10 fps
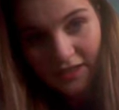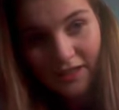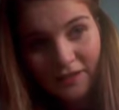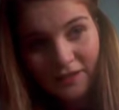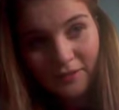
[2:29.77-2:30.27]

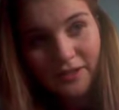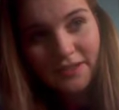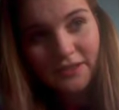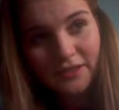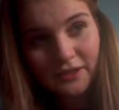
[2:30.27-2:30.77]
Yeah, I
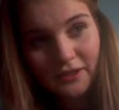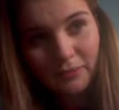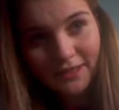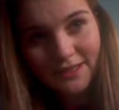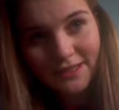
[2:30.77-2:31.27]
wanted to
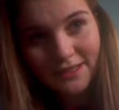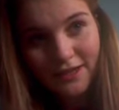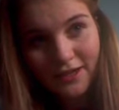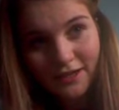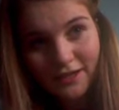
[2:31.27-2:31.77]
be a
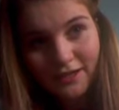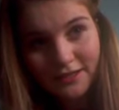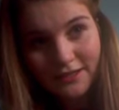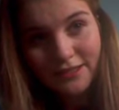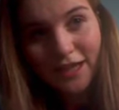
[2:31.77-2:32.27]

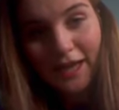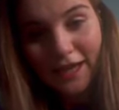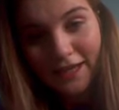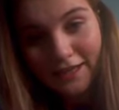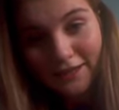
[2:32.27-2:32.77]
size
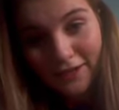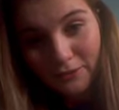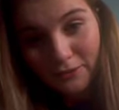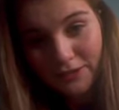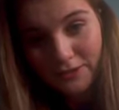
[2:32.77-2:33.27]
ten.
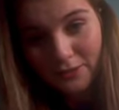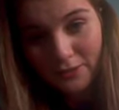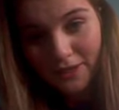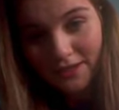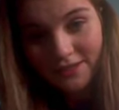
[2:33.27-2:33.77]
I was
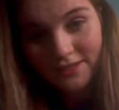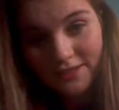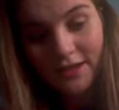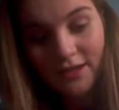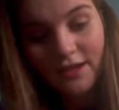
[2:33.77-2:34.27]
always,
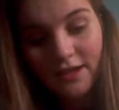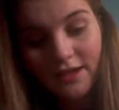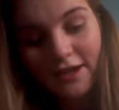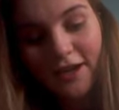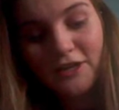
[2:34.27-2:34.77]

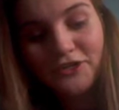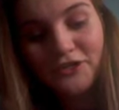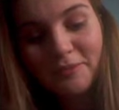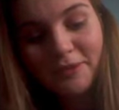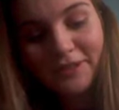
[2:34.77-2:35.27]
I
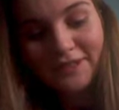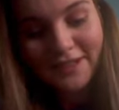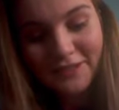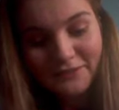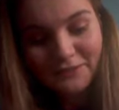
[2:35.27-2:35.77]
should have been a
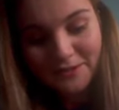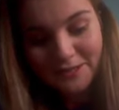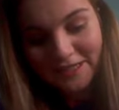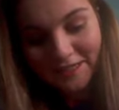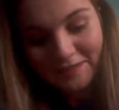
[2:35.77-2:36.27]
size
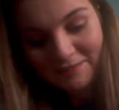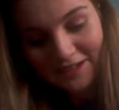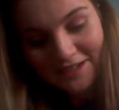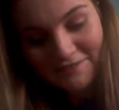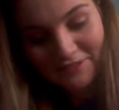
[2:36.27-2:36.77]
fourteen, but
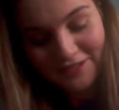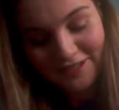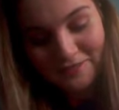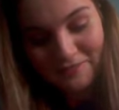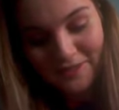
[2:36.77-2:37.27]
I never want
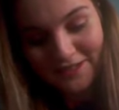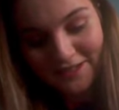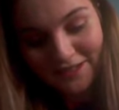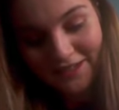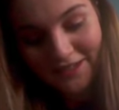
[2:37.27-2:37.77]
to admit
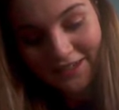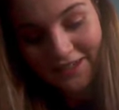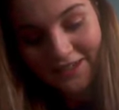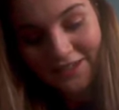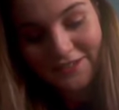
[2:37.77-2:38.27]
it
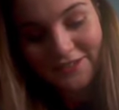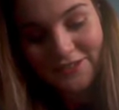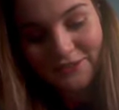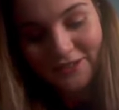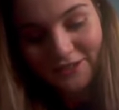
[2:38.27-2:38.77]

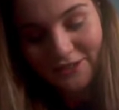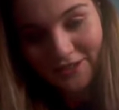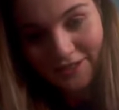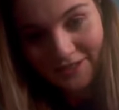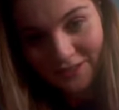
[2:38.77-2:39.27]
so I used to
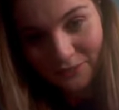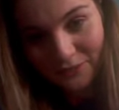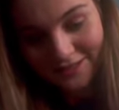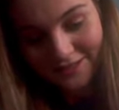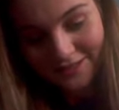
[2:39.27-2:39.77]
uh, squeeze
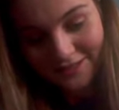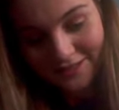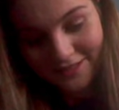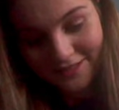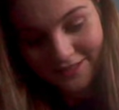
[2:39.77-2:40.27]
into
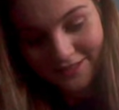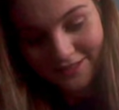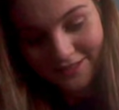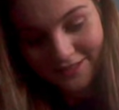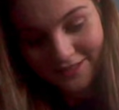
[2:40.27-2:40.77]
12. So I
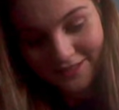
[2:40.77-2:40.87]
wanted to be as